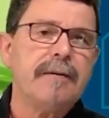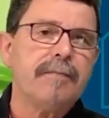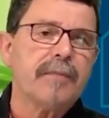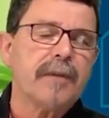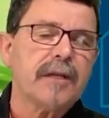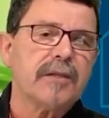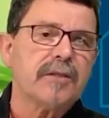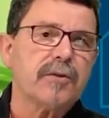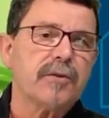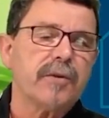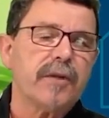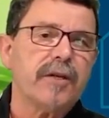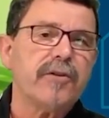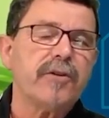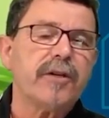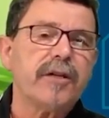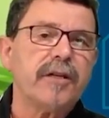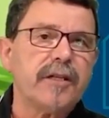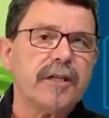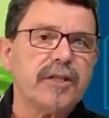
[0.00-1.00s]
So then you
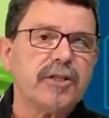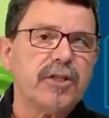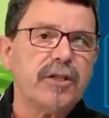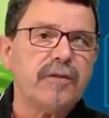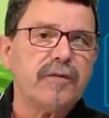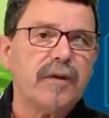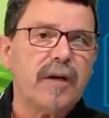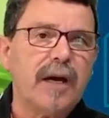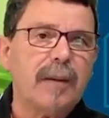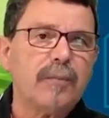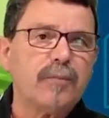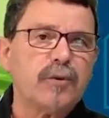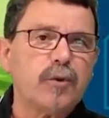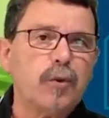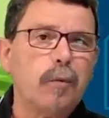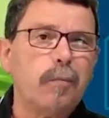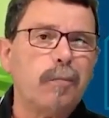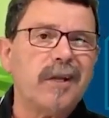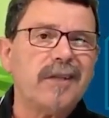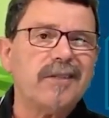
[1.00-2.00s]
can achieve up to
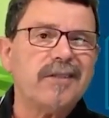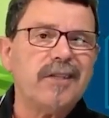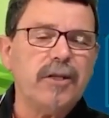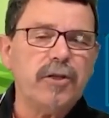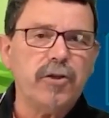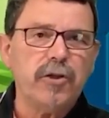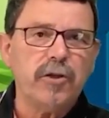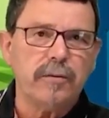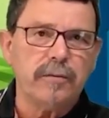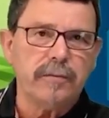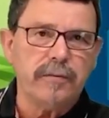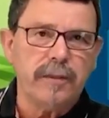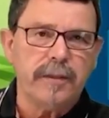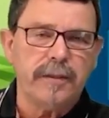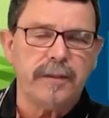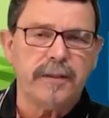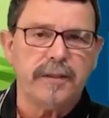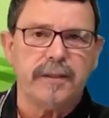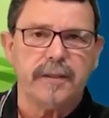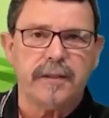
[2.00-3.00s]
platinum,
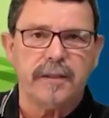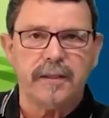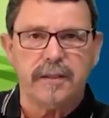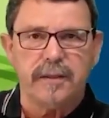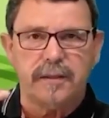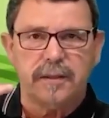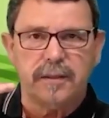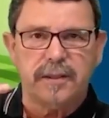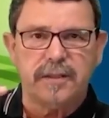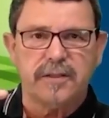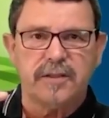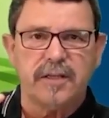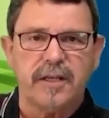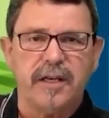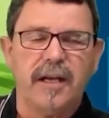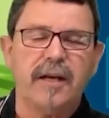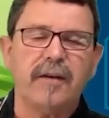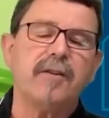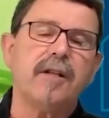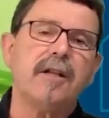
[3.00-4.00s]
let's say,
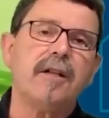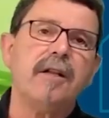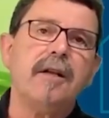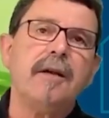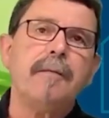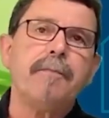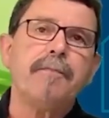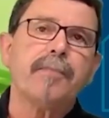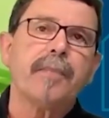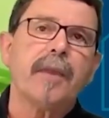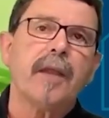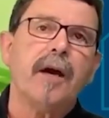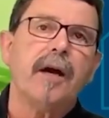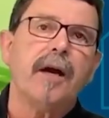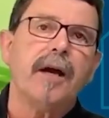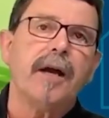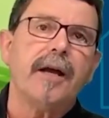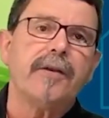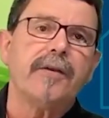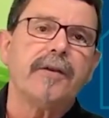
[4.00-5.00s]
level.
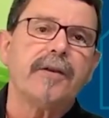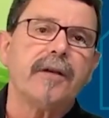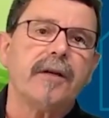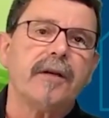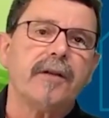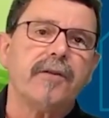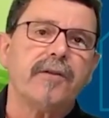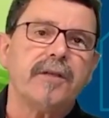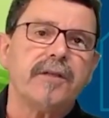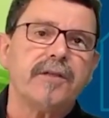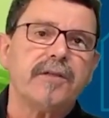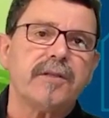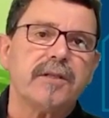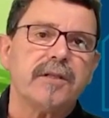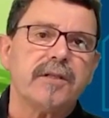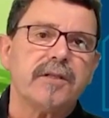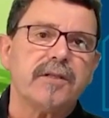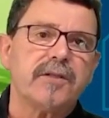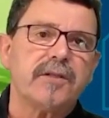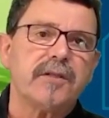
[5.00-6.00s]
And this
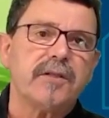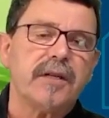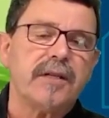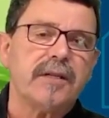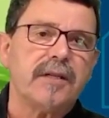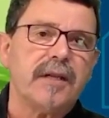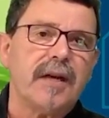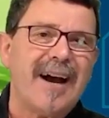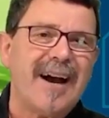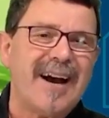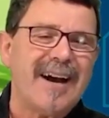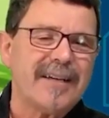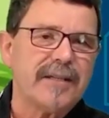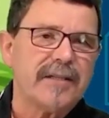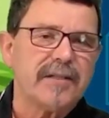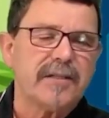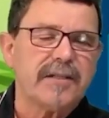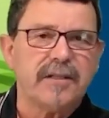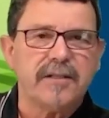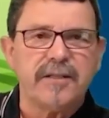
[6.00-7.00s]
is then
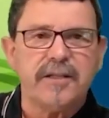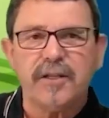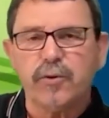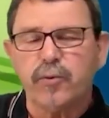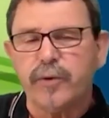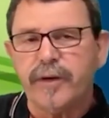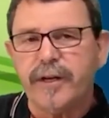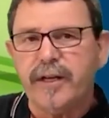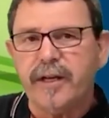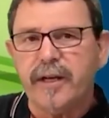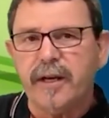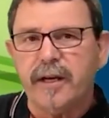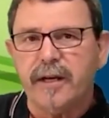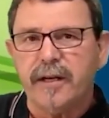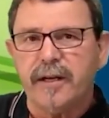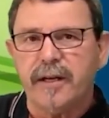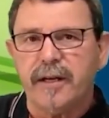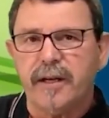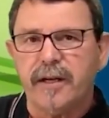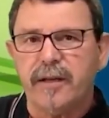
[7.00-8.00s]
highest degree
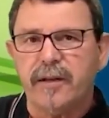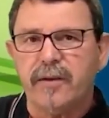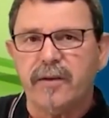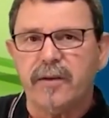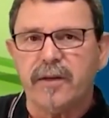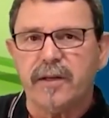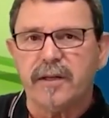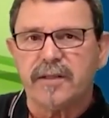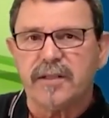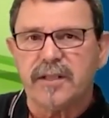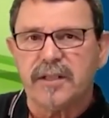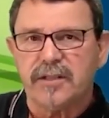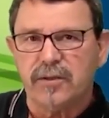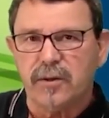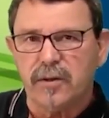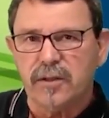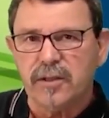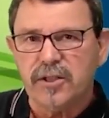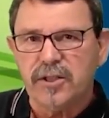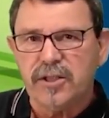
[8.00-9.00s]
in the
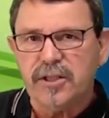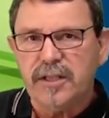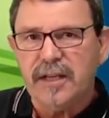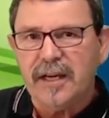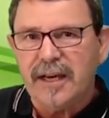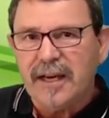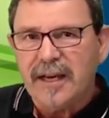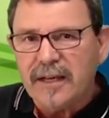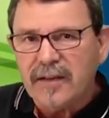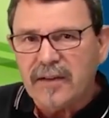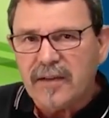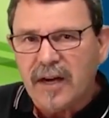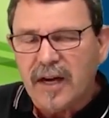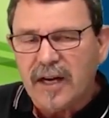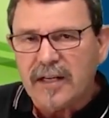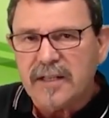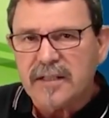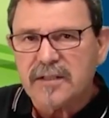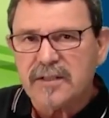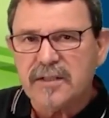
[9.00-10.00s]
technology and the
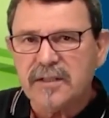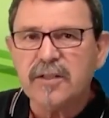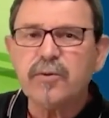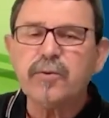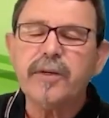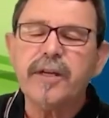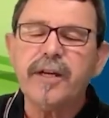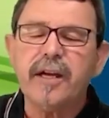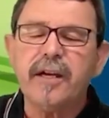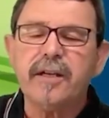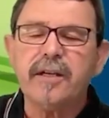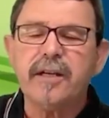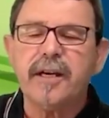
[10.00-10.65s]
highest degree in the